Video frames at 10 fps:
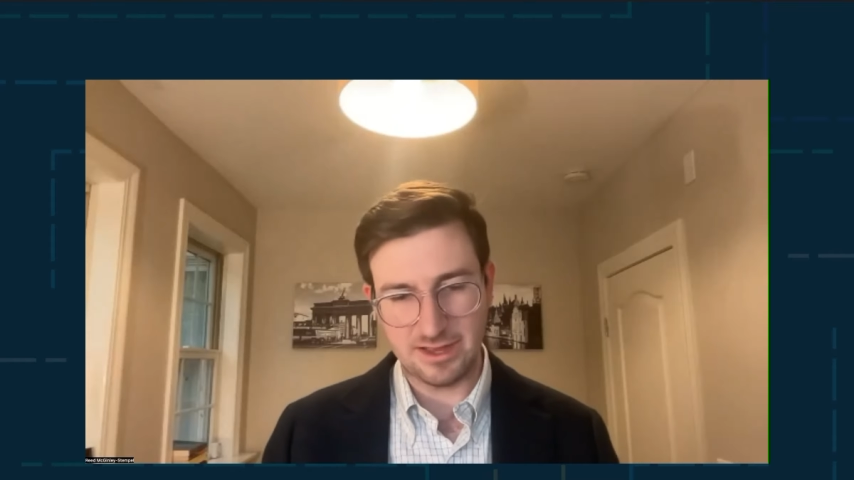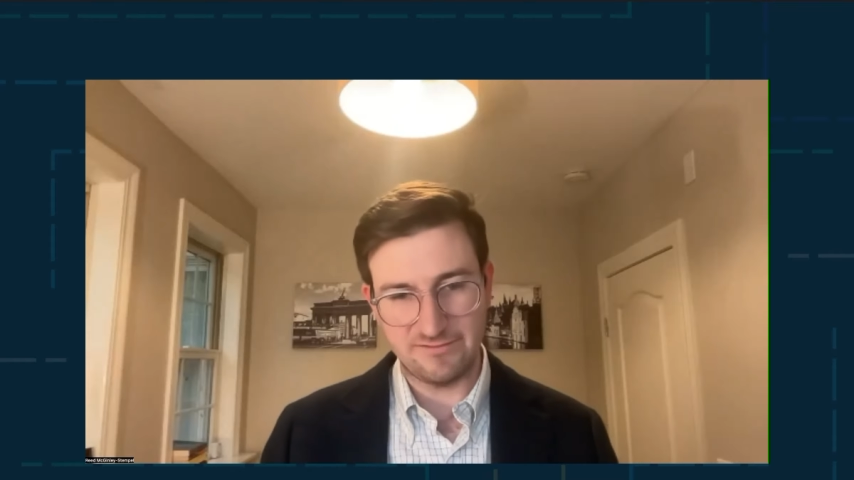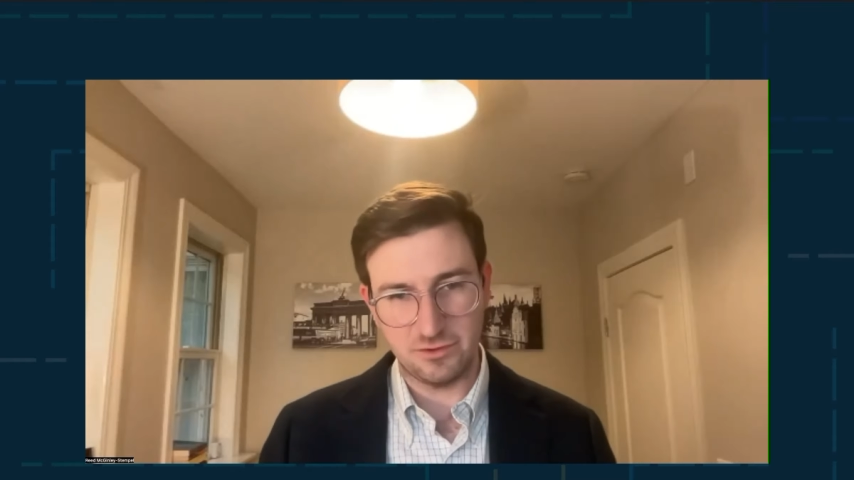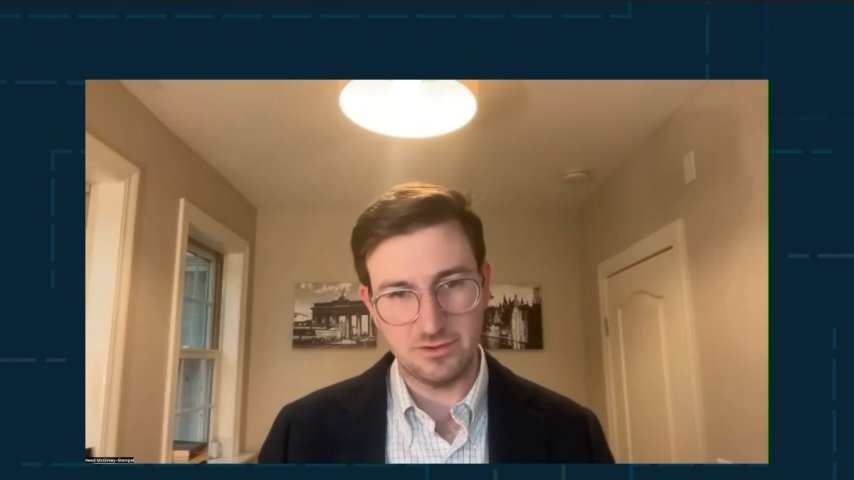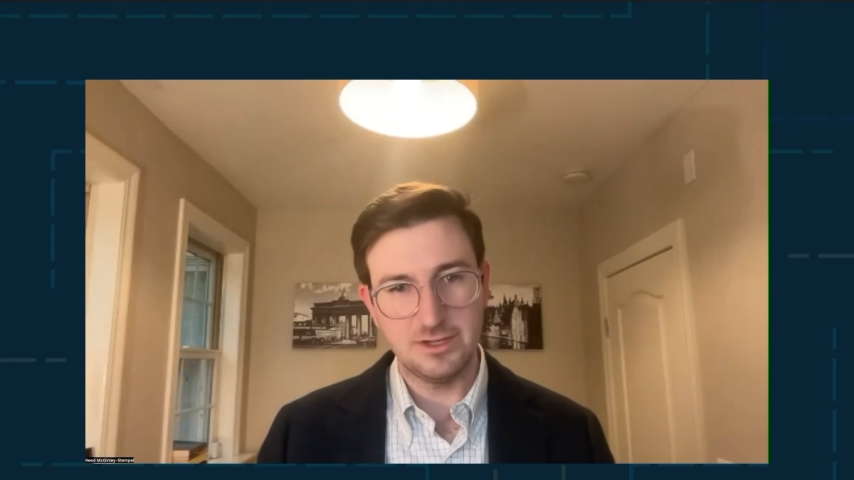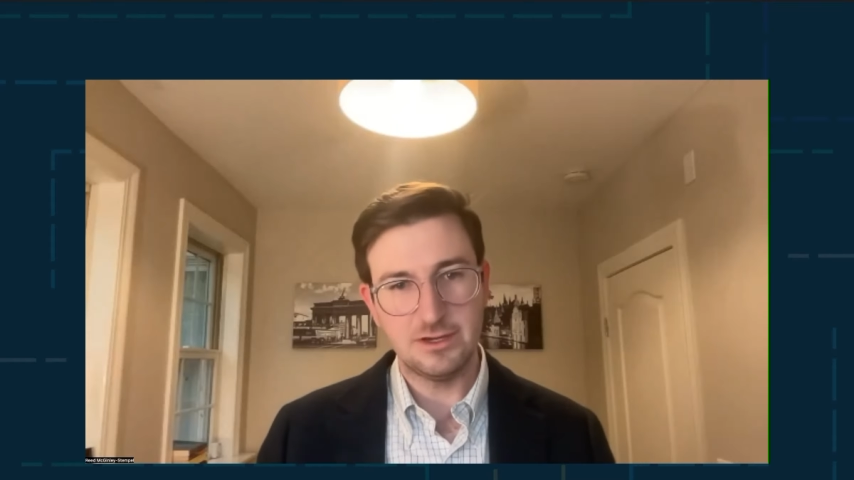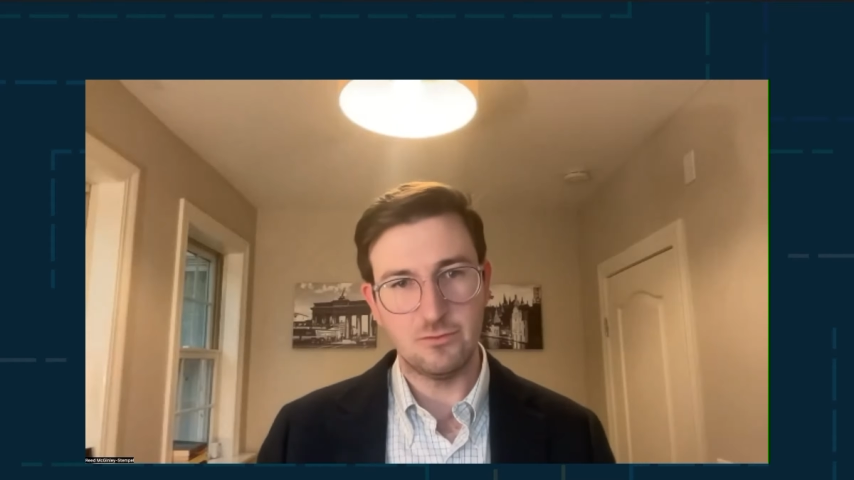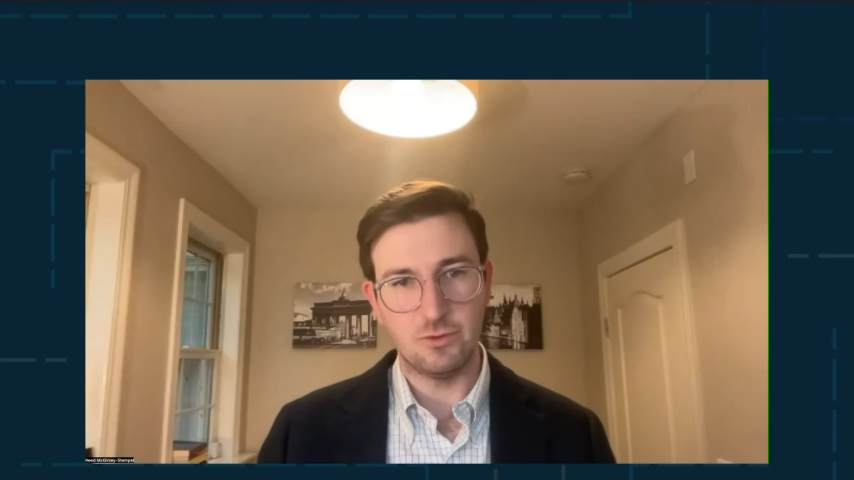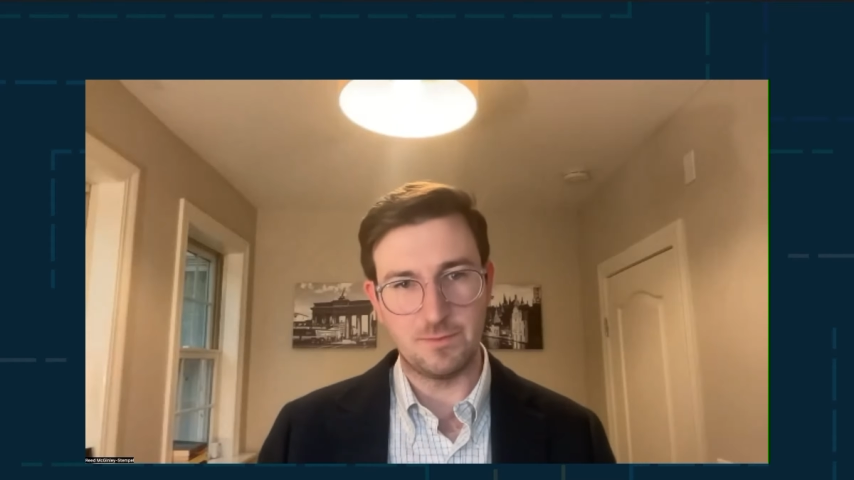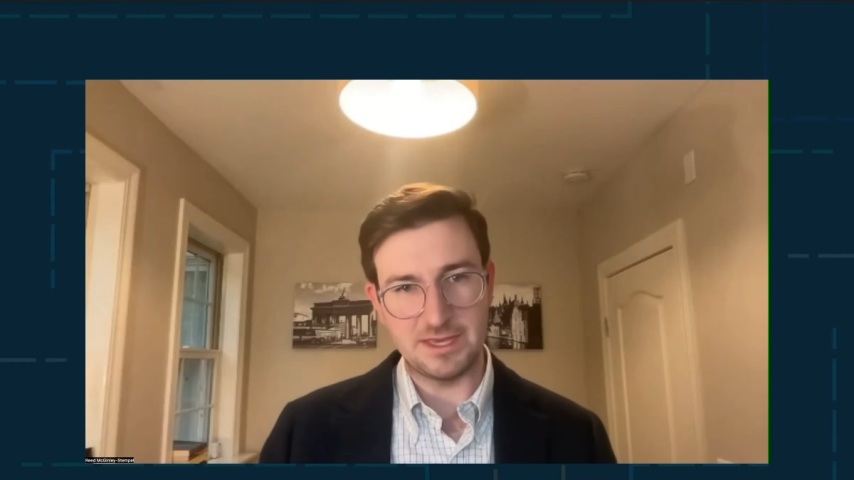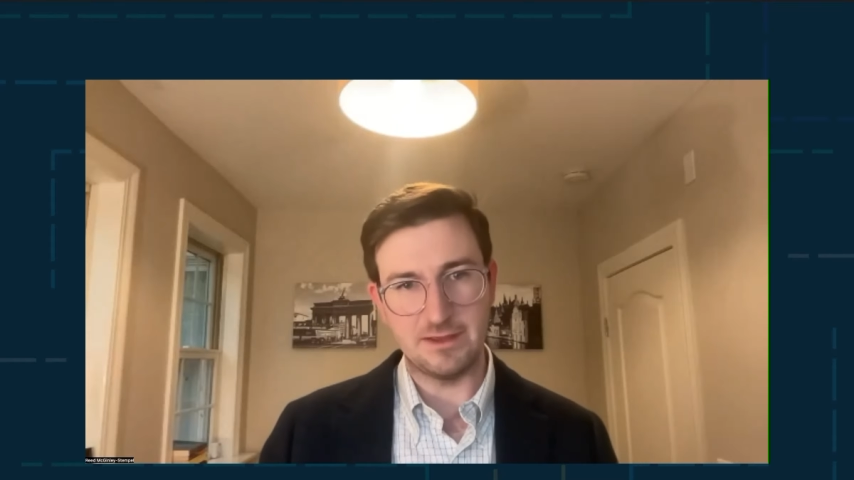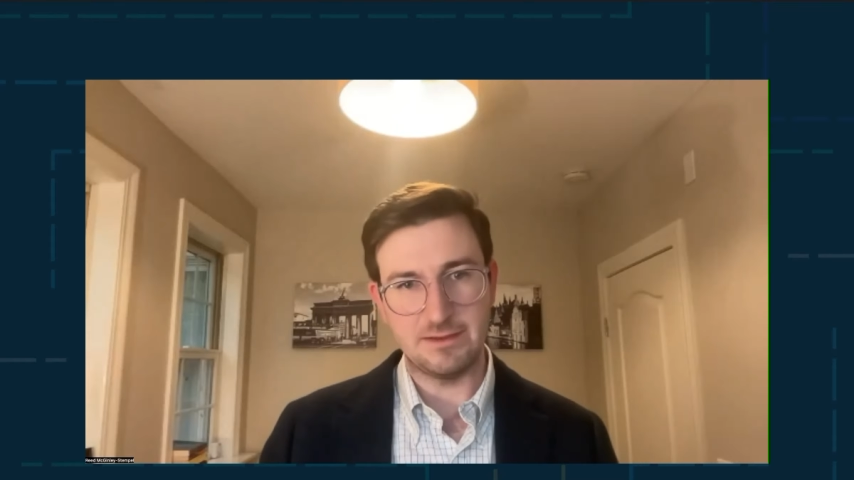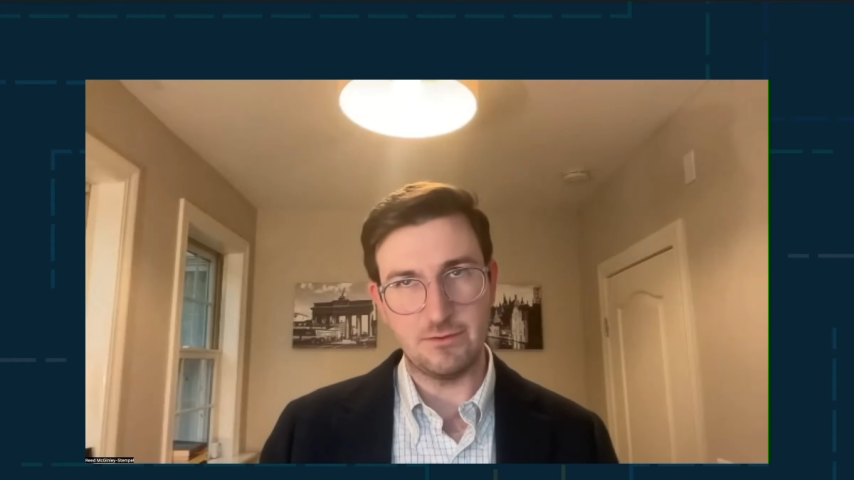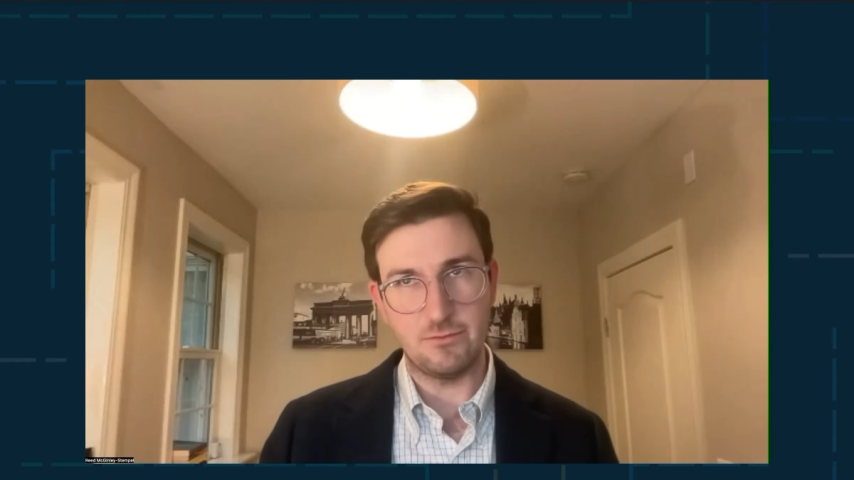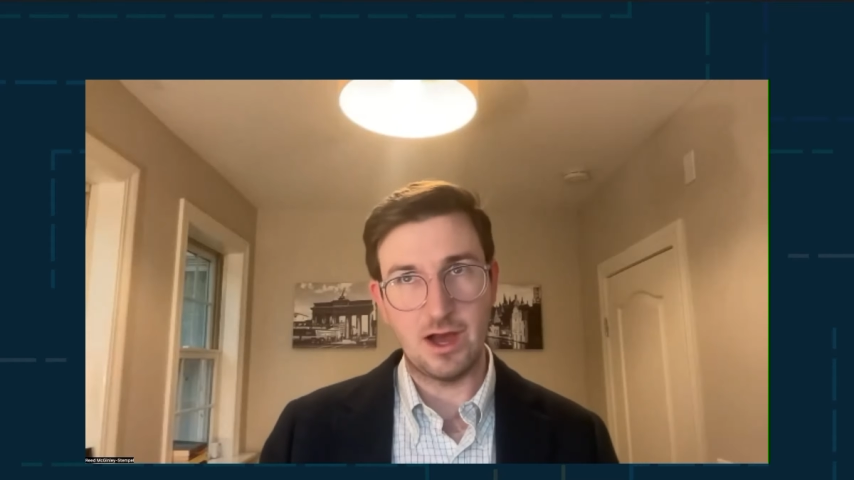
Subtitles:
level will be